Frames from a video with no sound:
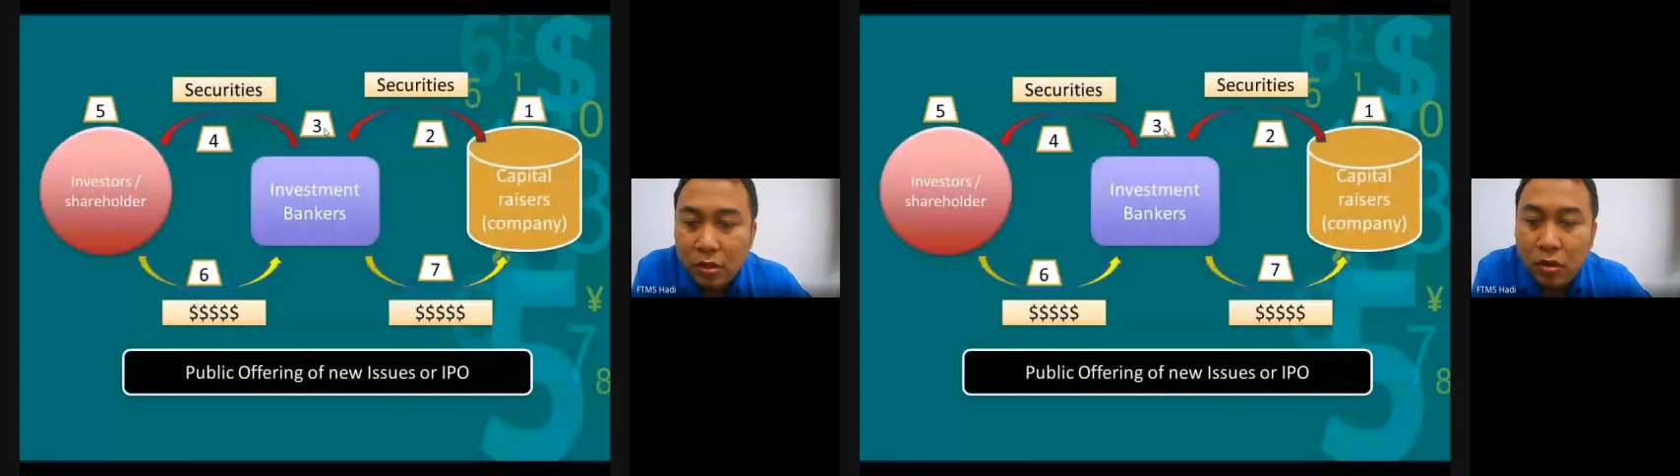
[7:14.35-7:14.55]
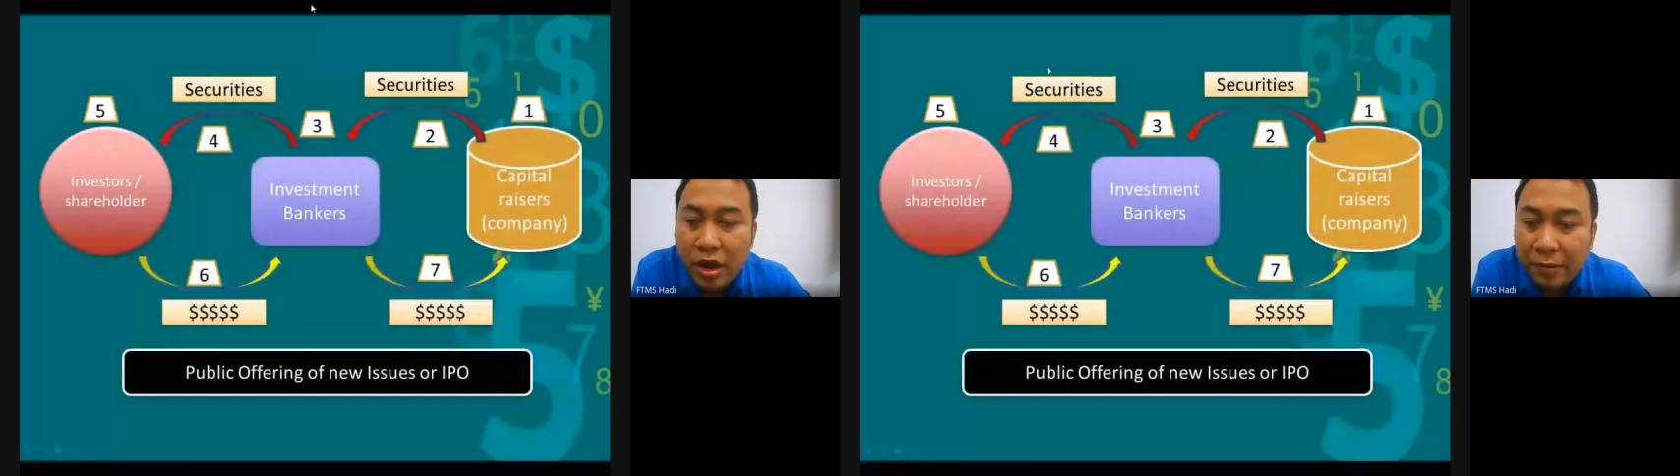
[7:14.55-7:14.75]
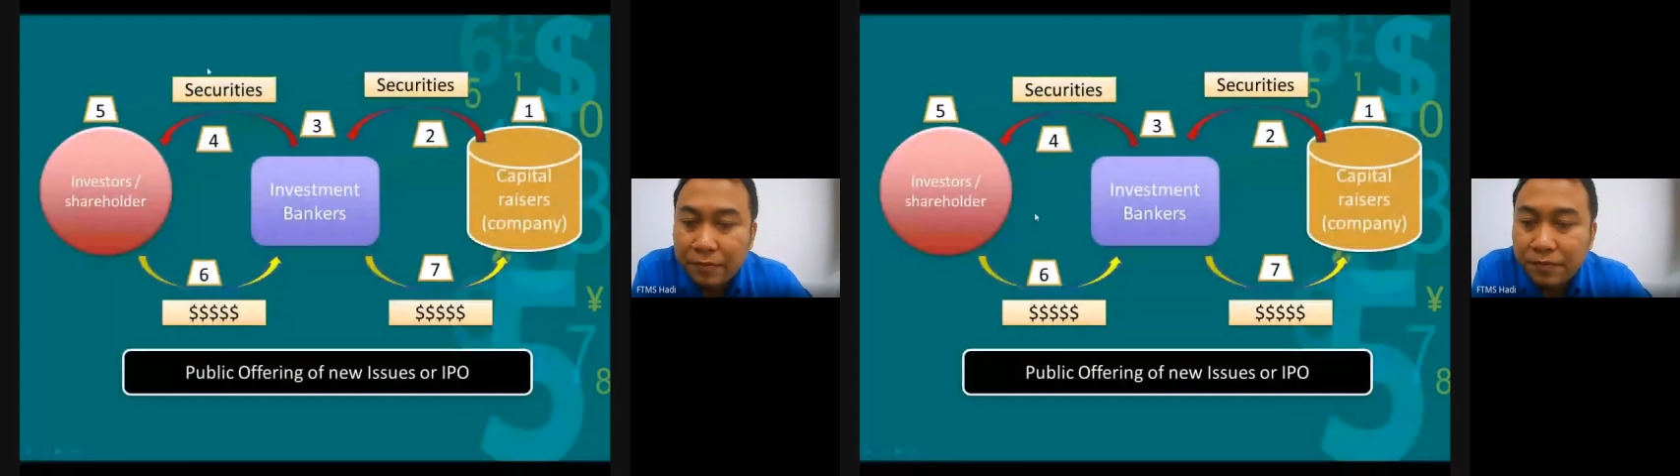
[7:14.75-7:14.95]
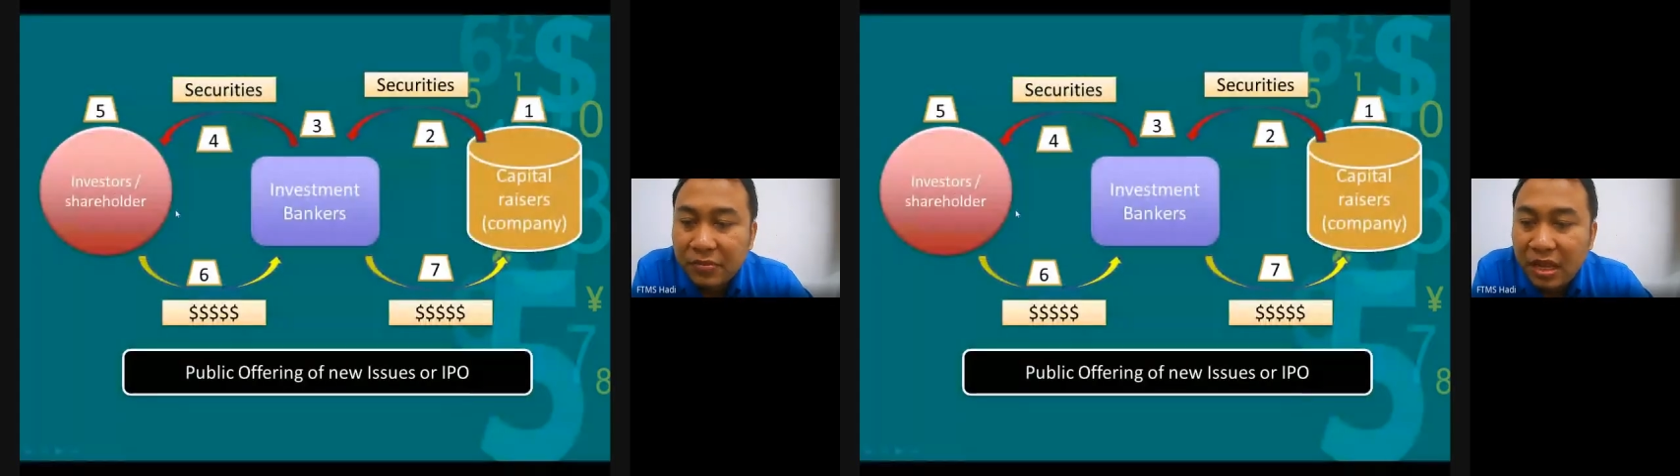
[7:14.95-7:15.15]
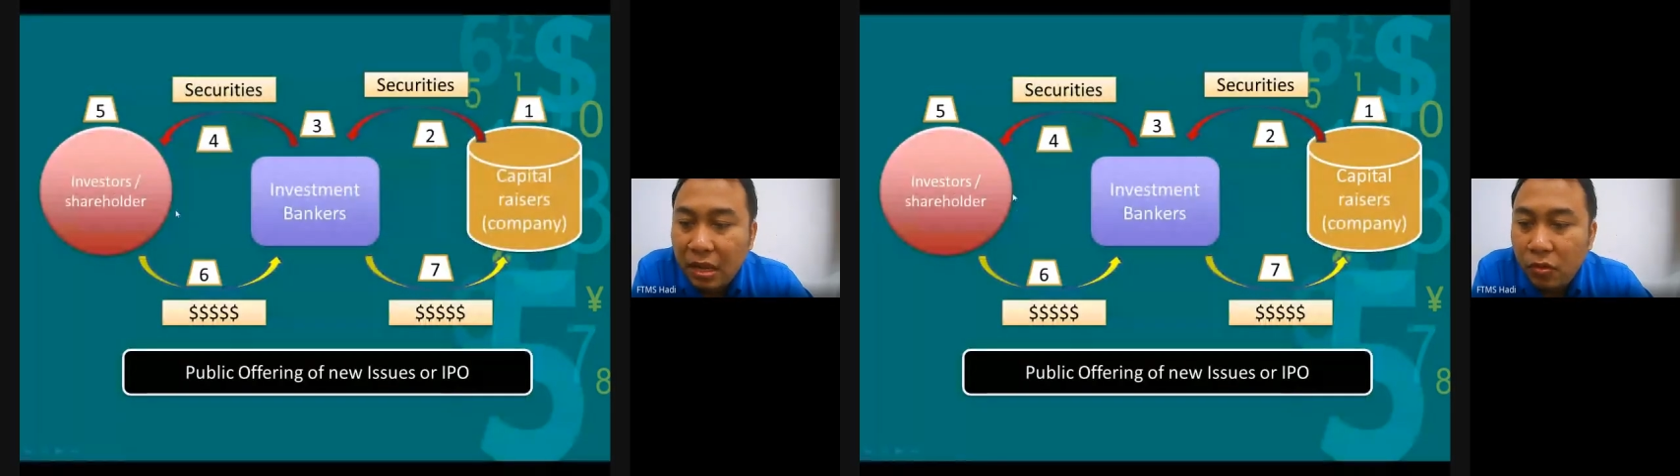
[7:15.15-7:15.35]
All right,
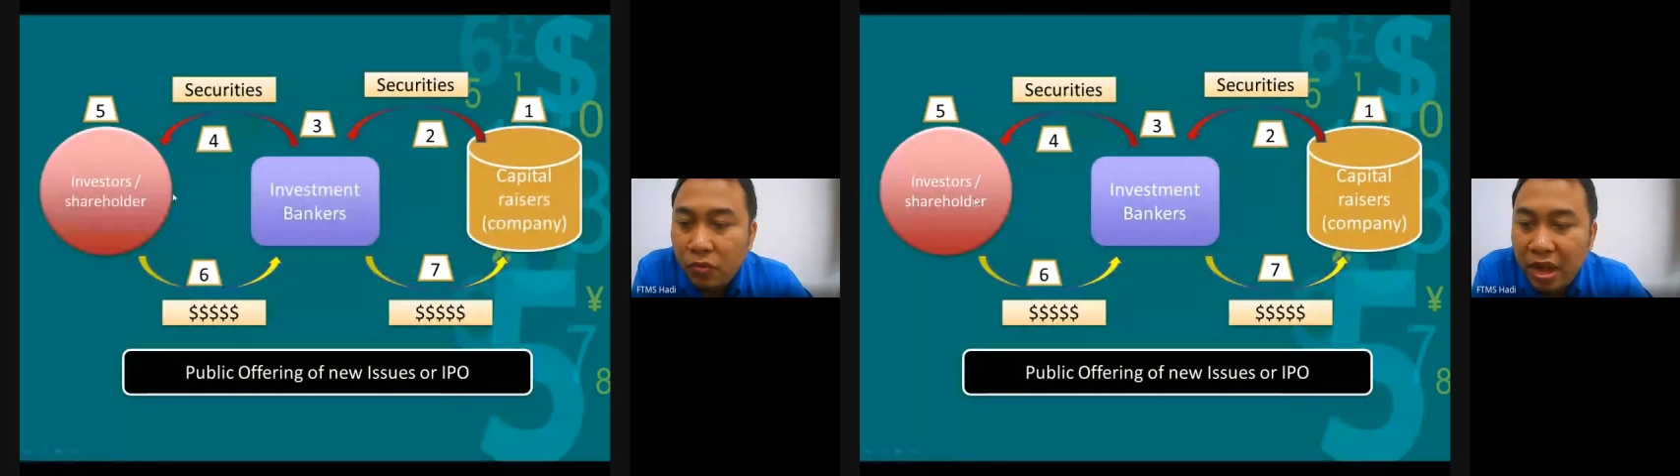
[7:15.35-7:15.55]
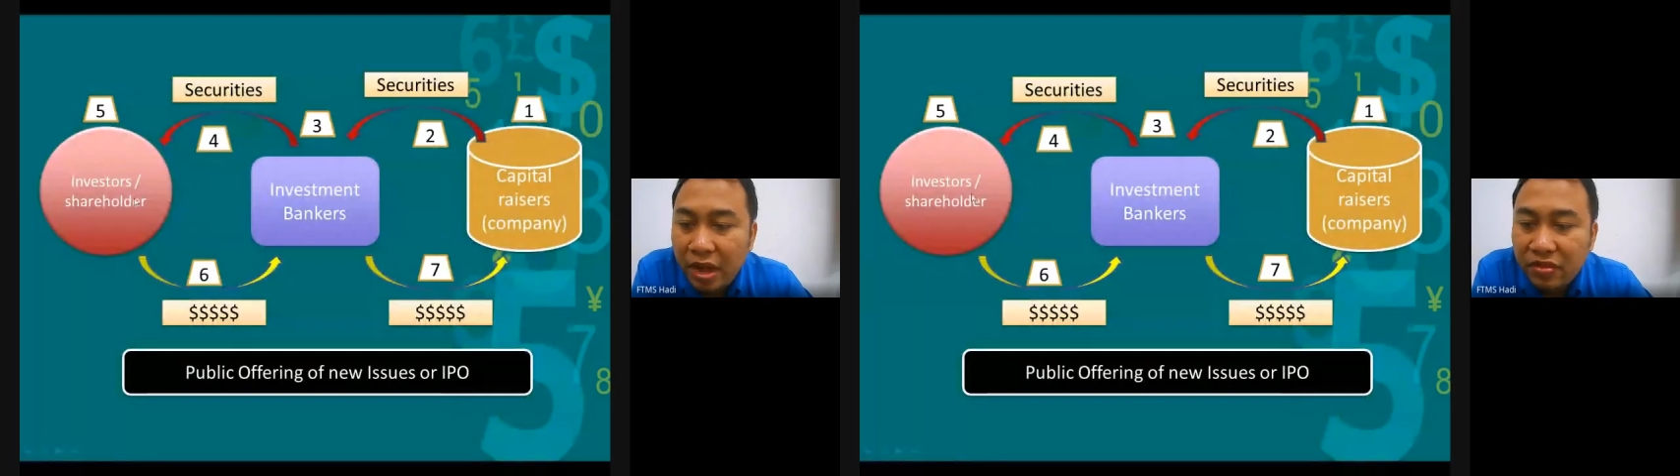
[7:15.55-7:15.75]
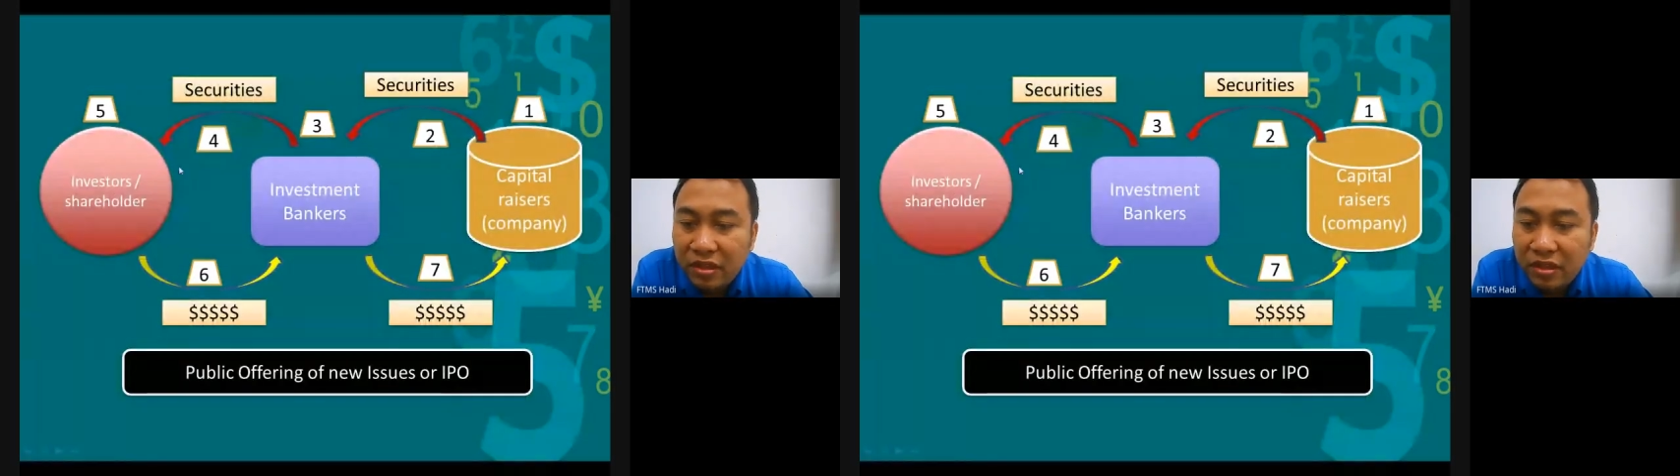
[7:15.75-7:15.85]
we have